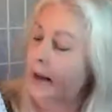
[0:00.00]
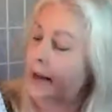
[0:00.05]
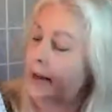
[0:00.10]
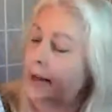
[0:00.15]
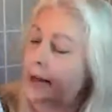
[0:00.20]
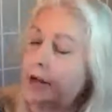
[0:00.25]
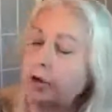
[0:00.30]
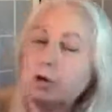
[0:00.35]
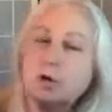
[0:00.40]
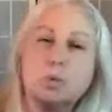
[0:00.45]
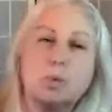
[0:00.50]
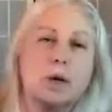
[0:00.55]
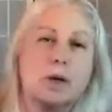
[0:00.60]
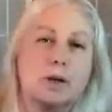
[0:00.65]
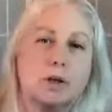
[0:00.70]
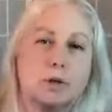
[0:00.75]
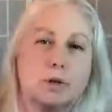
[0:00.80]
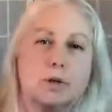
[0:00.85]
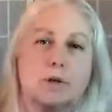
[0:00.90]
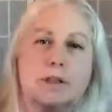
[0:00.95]
Here's
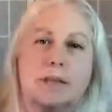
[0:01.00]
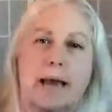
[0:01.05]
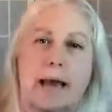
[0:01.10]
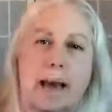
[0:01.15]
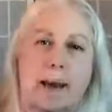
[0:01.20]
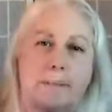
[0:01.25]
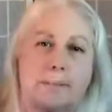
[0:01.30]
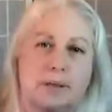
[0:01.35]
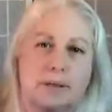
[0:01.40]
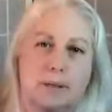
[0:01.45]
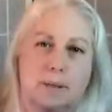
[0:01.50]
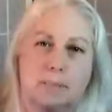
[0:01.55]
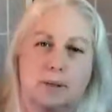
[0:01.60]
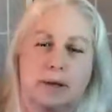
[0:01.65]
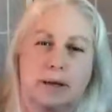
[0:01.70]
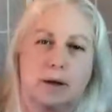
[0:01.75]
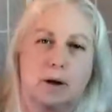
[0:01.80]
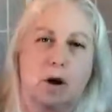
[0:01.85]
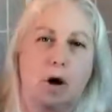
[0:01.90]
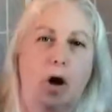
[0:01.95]
what used to happen to
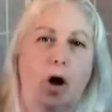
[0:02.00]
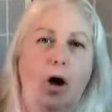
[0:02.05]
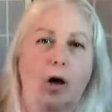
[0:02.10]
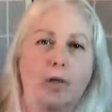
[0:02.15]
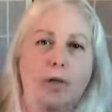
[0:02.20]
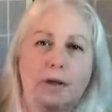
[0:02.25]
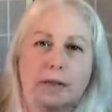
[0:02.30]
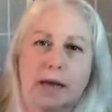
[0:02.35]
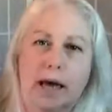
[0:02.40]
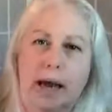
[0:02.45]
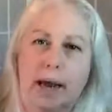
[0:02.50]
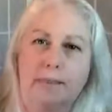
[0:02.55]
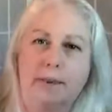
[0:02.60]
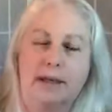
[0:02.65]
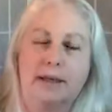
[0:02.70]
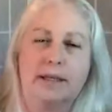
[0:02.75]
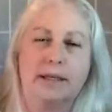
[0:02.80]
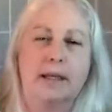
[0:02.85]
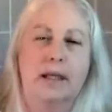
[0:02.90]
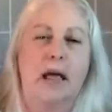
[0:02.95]
me all the time
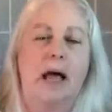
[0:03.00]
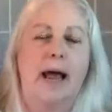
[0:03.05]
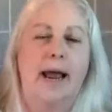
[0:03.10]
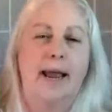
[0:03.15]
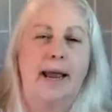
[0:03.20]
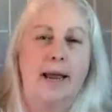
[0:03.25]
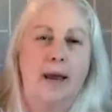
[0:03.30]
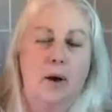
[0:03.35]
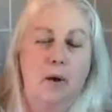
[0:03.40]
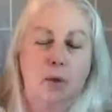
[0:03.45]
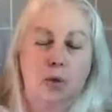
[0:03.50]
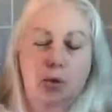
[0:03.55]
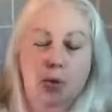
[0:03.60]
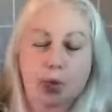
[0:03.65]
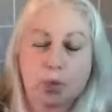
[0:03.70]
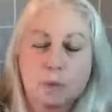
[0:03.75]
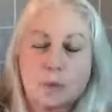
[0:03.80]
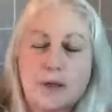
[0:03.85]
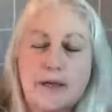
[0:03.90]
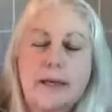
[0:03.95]
until I
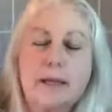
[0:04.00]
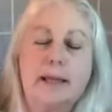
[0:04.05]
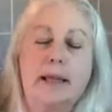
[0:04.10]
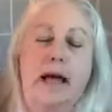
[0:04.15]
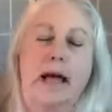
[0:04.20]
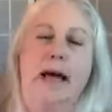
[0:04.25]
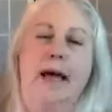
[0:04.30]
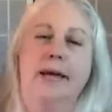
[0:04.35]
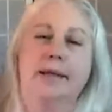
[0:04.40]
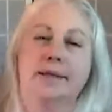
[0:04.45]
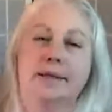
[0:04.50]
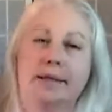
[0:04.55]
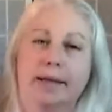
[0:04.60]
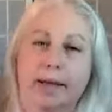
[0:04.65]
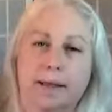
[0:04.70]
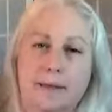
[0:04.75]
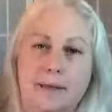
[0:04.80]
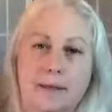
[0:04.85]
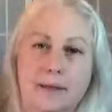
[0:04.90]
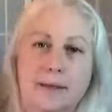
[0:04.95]
realized
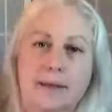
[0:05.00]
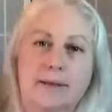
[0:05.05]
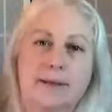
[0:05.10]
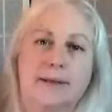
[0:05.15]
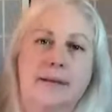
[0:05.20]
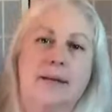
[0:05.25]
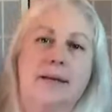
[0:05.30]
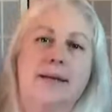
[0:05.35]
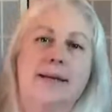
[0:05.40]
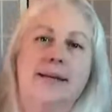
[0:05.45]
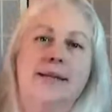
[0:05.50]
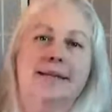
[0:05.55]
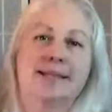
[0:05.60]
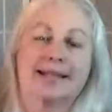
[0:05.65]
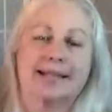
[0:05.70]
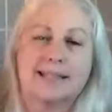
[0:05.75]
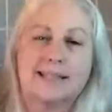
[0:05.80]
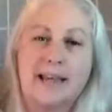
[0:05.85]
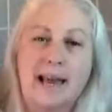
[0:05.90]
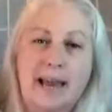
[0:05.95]
this
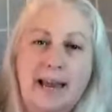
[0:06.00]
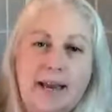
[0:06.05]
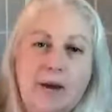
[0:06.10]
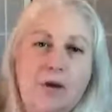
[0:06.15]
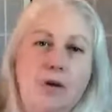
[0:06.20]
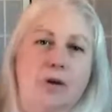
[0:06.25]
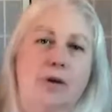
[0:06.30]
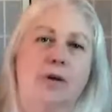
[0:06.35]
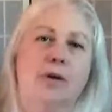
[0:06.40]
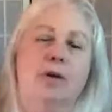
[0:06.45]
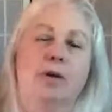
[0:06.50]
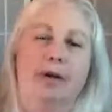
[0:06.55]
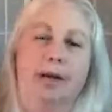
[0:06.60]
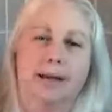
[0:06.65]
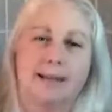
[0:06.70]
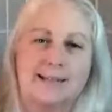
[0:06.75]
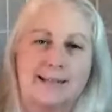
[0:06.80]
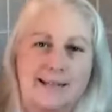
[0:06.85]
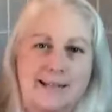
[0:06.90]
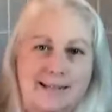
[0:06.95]
cycle.
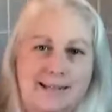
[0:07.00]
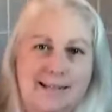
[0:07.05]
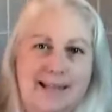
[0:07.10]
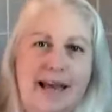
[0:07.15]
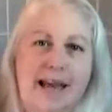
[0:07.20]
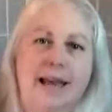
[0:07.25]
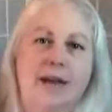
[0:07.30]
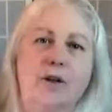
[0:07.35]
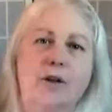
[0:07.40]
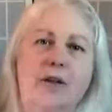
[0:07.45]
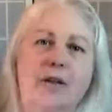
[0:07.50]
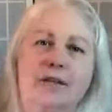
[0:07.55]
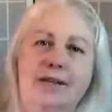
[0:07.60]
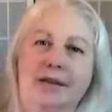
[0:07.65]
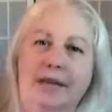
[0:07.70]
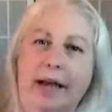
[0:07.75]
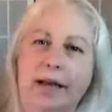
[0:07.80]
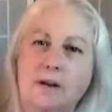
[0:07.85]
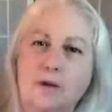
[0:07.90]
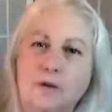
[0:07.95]
It's a cycle. It
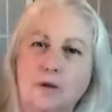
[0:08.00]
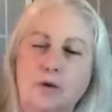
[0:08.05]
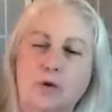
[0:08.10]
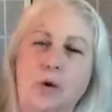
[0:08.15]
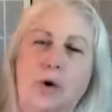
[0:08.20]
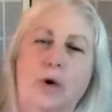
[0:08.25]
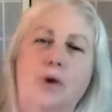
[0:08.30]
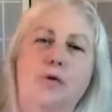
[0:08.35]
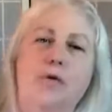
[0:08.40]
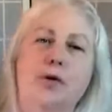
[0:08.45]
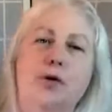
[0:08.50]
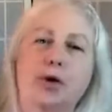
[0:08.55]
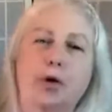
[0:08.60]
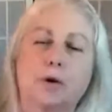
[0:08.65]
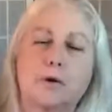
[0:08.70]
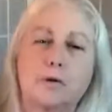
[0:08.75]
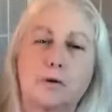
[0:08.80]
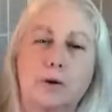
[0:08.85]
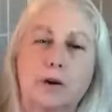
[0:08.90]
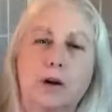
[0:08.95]
cycles you over and
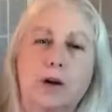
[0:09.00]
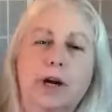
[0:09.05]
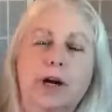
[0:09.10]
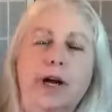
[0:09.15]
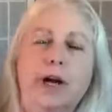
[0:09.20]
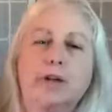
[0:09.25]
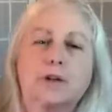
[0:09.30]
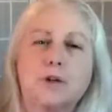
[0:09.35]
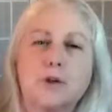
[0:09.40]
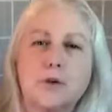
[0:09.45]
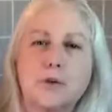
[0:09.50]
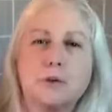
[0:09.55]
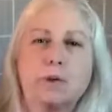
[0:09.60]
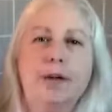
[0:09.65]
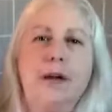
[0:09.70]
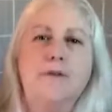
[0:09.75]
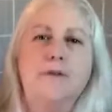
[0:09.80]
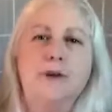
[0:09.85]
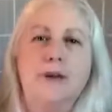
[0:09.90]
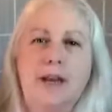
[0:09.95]
over. So you
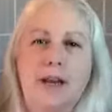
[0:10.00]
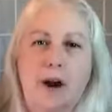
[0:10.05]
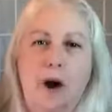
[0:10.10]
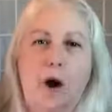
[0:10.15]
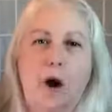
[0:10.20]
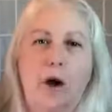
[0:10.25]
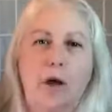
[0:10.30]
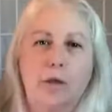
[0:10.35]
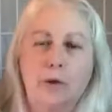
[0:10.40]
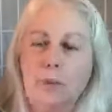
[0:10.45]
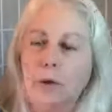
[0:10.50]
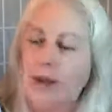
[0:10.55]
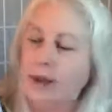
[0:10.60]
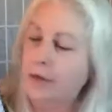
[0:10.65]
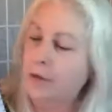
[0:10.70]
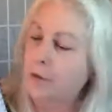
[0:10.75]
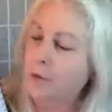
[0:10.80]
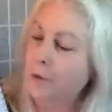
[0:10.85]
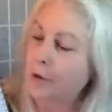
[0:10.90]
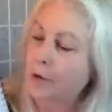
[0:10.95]
never get all the way
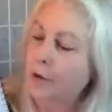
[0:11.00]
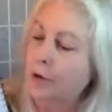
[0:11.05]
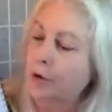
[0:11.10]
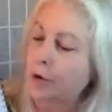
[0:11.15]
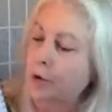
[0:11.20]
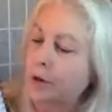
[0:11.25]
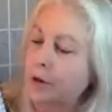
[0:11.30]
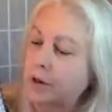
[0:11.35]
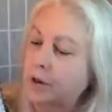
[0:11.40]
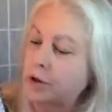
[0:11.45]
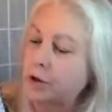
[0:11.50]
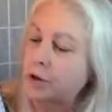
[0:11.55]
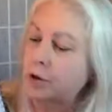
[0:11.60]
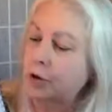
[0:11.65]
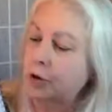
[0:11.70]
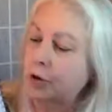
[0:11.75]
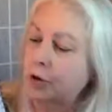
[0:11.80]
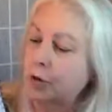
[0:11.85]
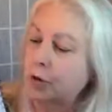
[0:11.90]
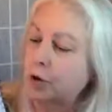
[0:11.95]
through
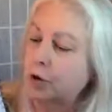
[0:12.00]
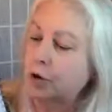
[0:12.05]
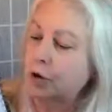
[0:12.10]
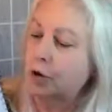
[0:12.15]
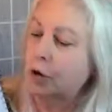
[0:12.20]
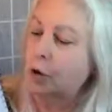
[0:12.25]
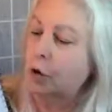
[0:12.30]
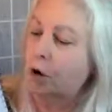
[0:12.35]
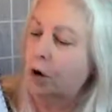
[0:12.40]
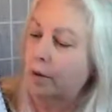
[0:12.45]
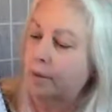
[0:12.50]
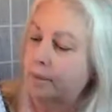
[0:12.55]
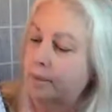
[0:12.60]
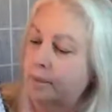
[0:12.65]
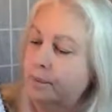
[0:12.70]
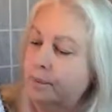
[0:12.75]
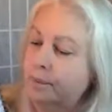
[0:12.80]
to your goal.